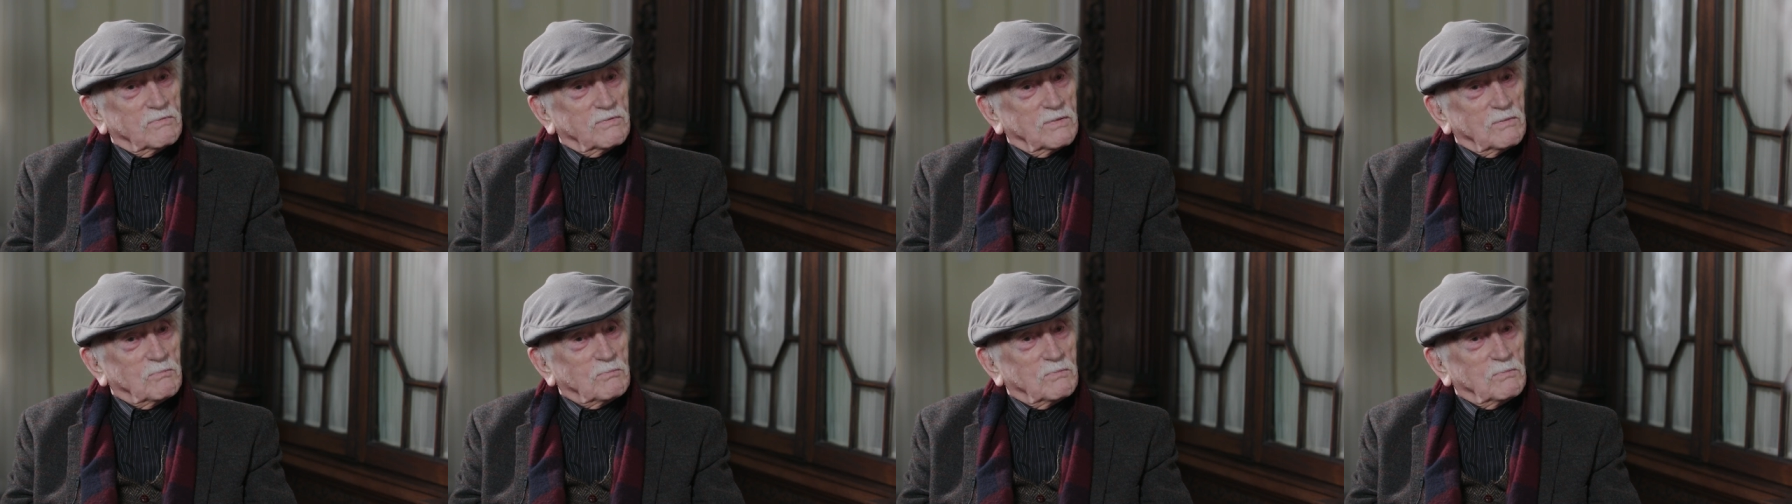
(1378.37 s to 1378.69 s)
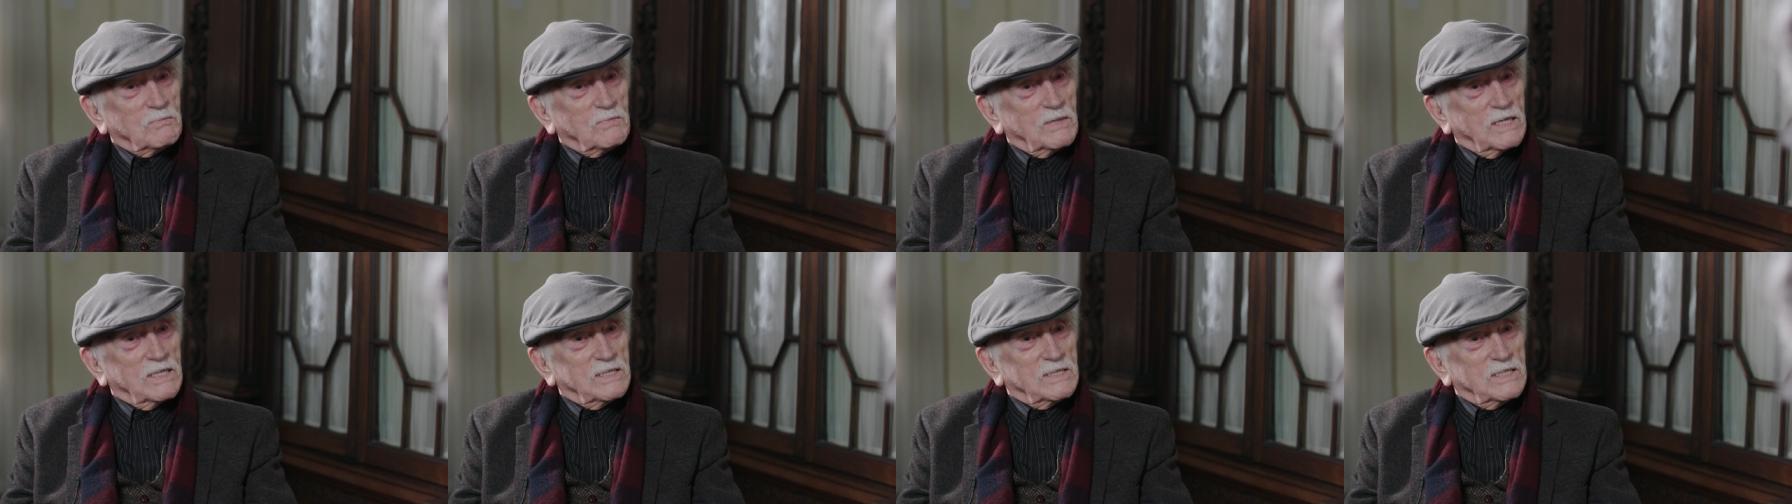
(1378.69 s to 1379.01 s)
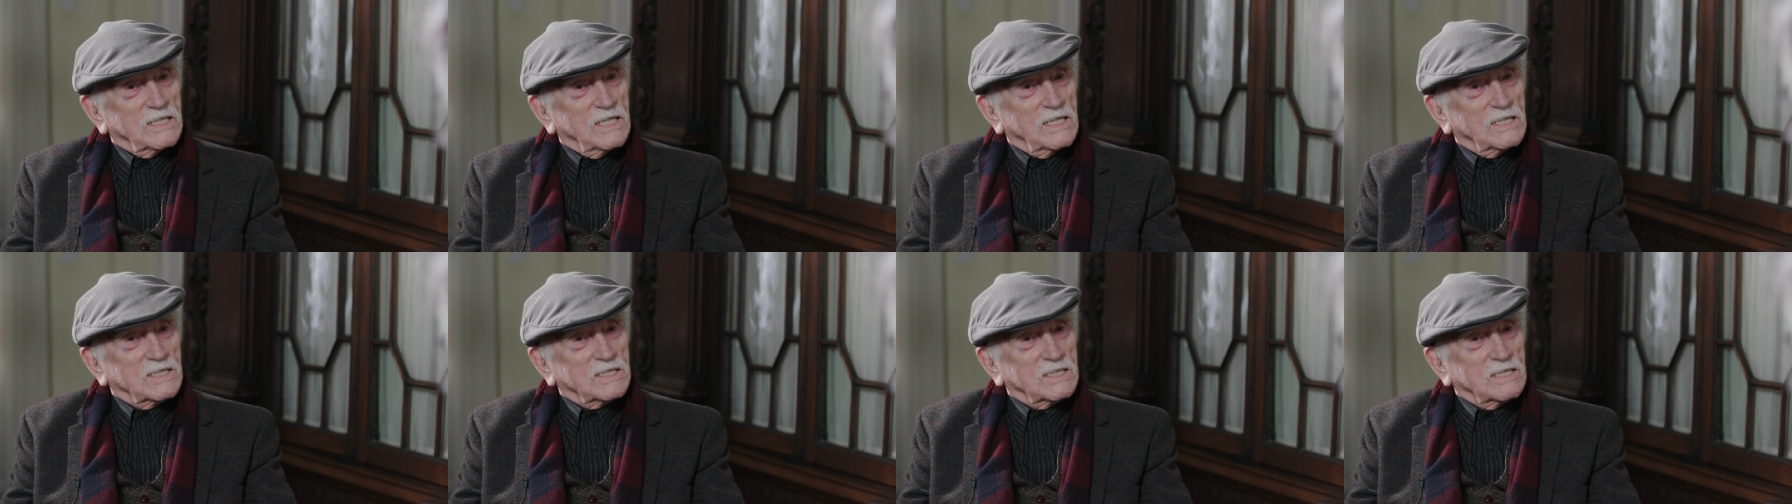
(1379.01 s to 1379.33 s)
from my
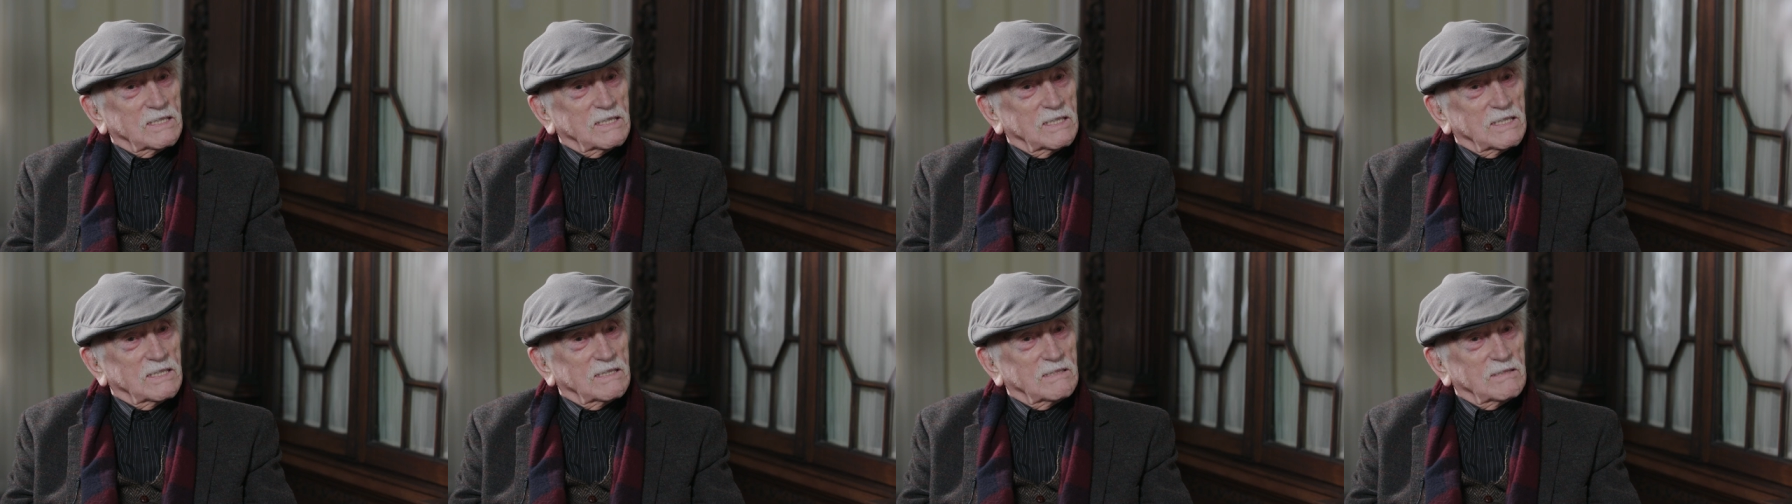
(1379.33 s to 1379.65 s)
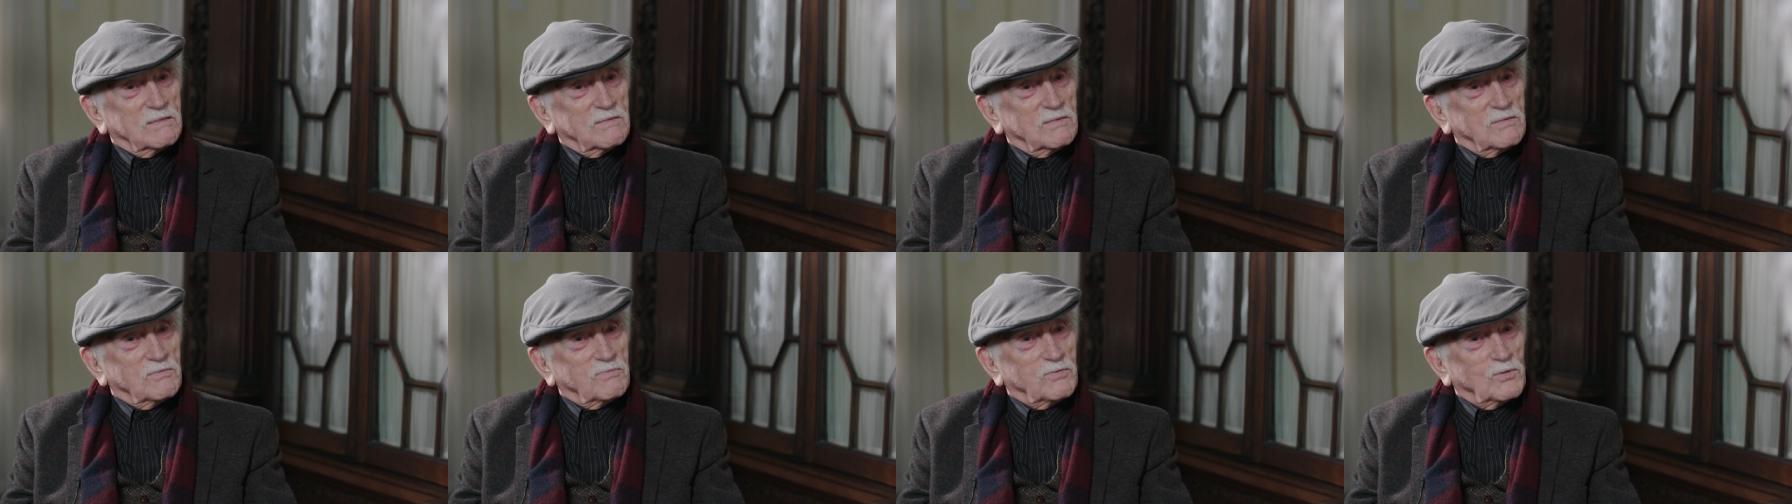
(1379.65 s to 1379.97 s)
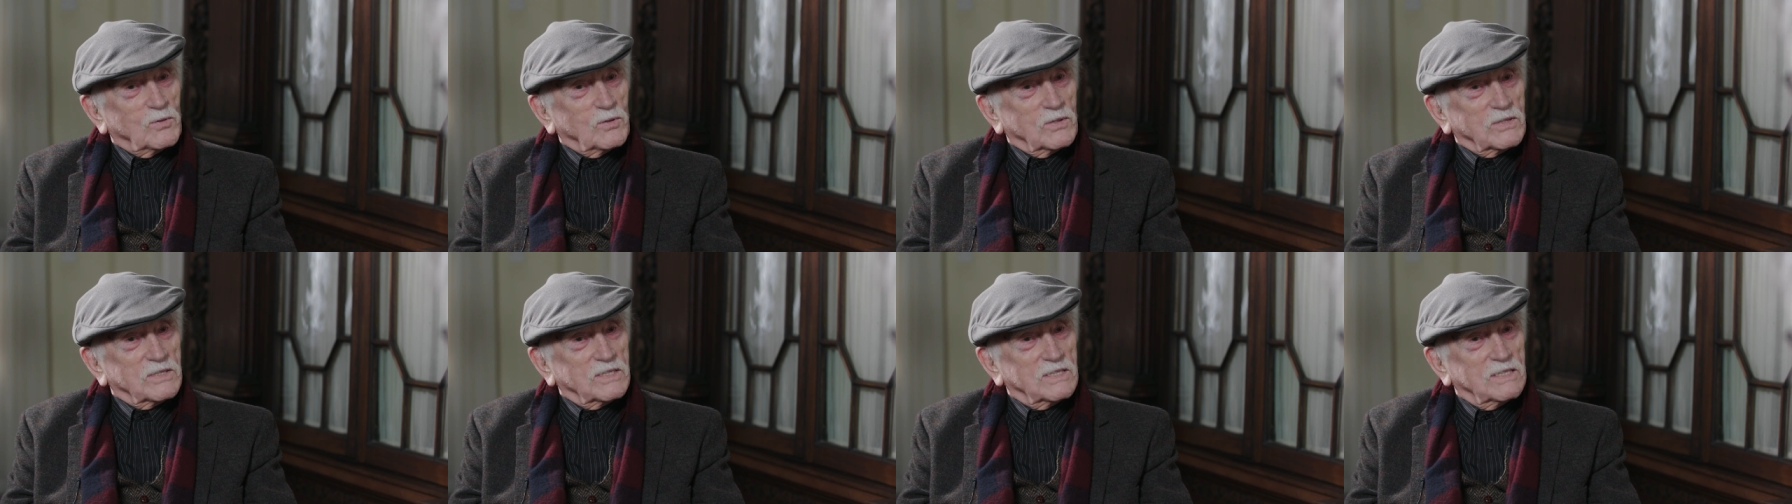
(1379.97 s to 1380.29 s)
days in the, the
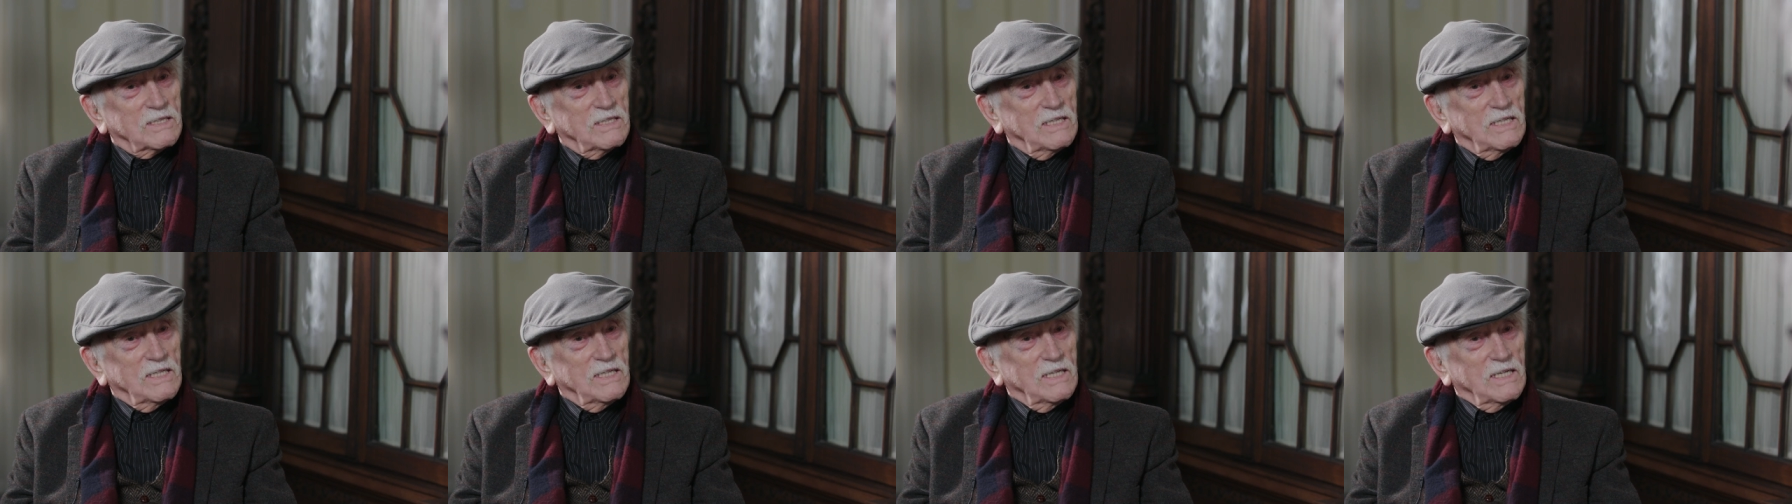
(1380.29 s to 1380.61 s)
force